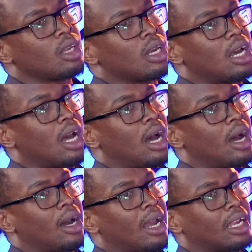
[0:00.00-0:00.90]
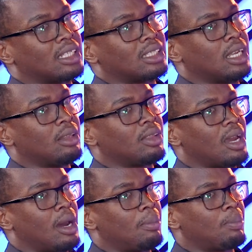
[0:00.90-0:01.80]
I can see there
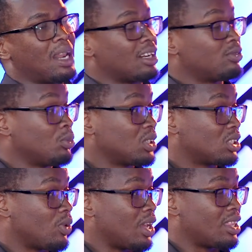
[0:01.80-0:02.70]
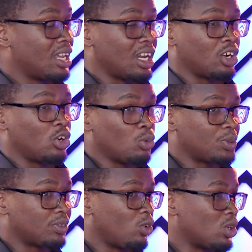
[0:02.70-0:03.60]
are platforms where there are
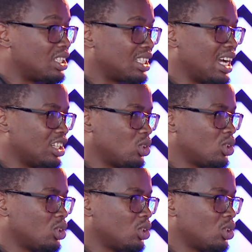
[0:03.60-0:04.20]
groups for discussion